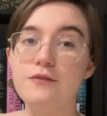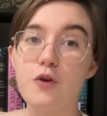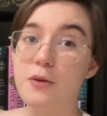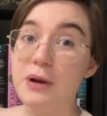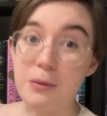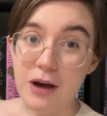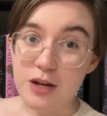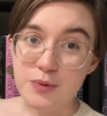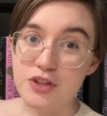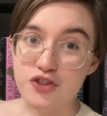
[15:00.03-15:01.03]
forming a
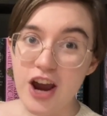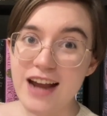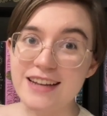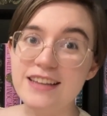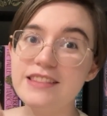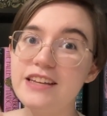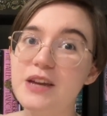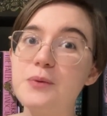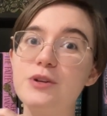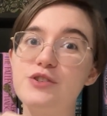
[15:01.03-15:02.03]
bond with the dragon
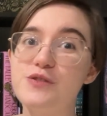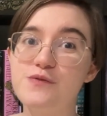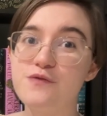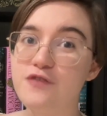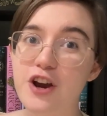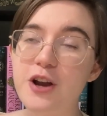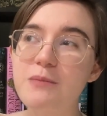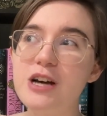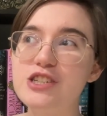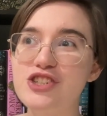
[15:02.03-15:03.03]
thing, which is very
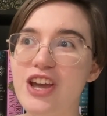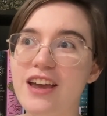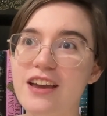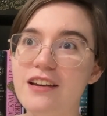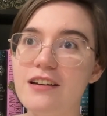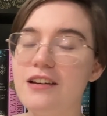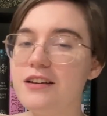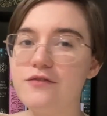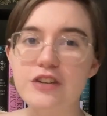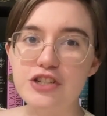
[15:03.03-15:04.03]
much a
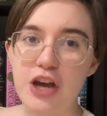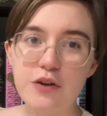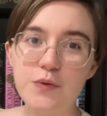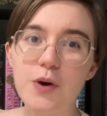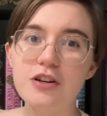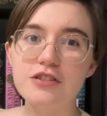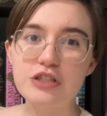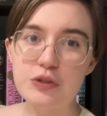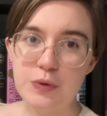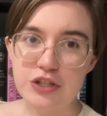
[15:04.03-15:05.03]
fish out of water
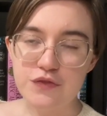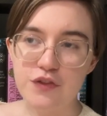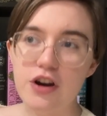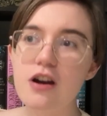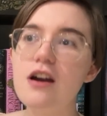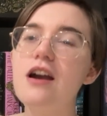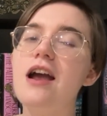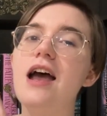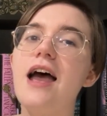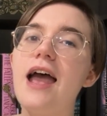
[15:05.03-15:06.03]
situation for her.
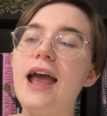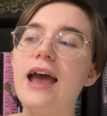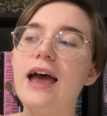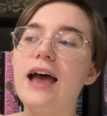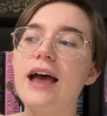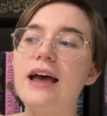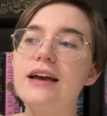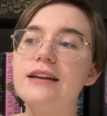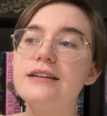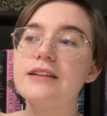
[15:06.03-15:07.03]

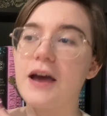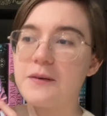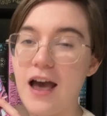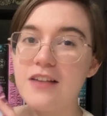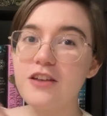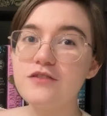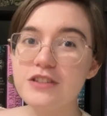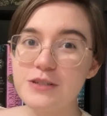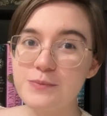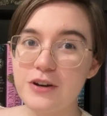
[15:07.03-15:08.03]
And yeah, I loved
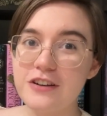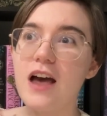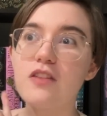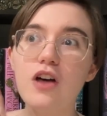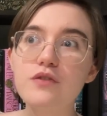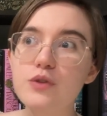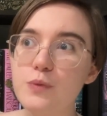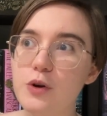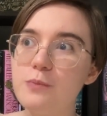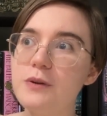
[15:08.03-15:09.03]
this book. I loved the
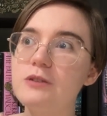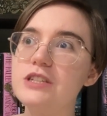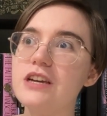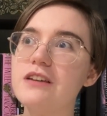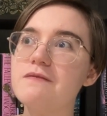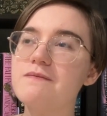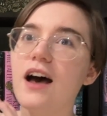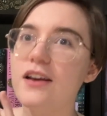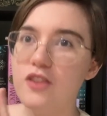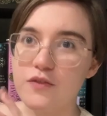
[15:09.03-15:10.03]
world building.
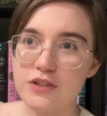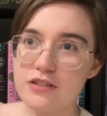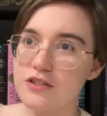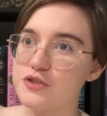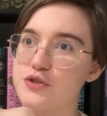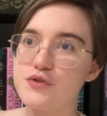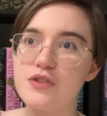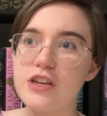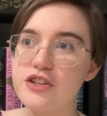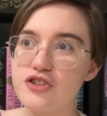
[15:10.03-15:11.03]
I loved the sisters'
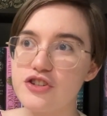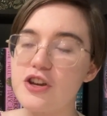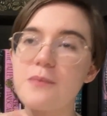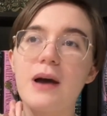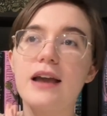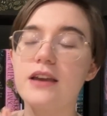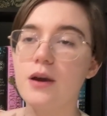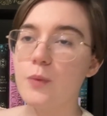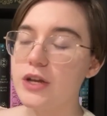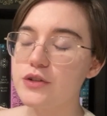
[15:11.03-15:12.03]
relationship. I
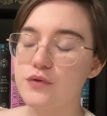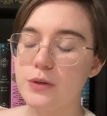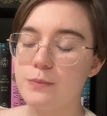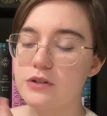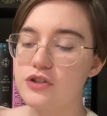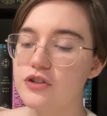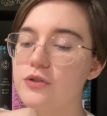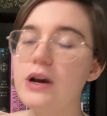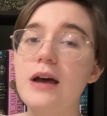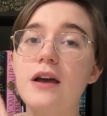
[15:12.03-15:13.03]
can't wait to read book
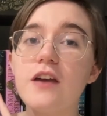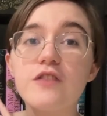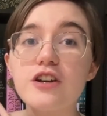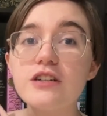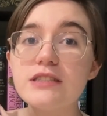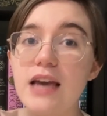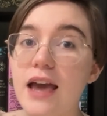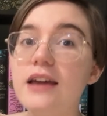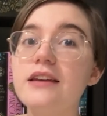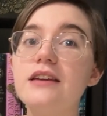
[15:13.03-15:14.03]
2. If there is
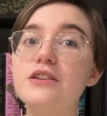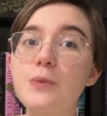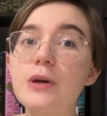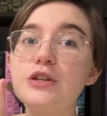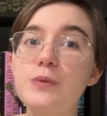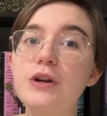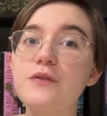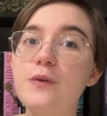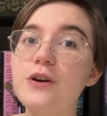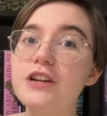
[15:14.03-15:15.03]
any
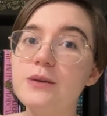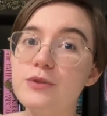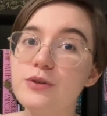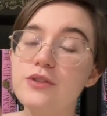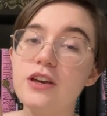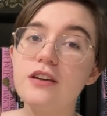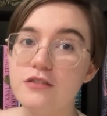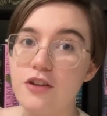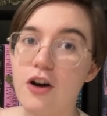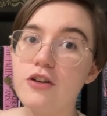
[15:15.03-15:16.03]
2024 debut that
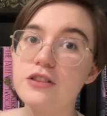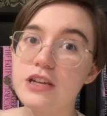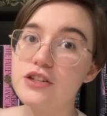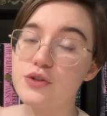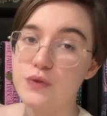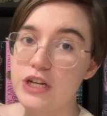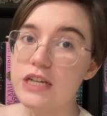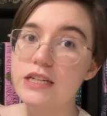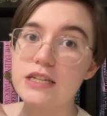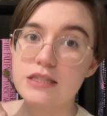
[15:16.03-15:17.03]
y'all need to
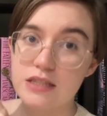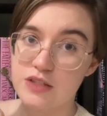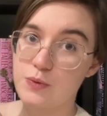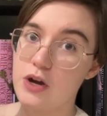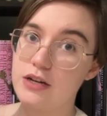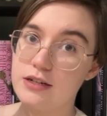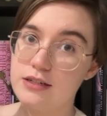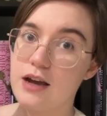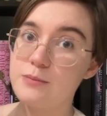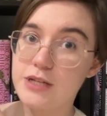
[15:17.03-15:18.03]
read, it's this
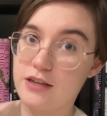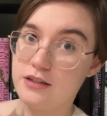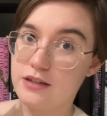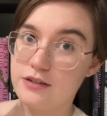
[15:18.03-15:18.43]
one. I'm telling you.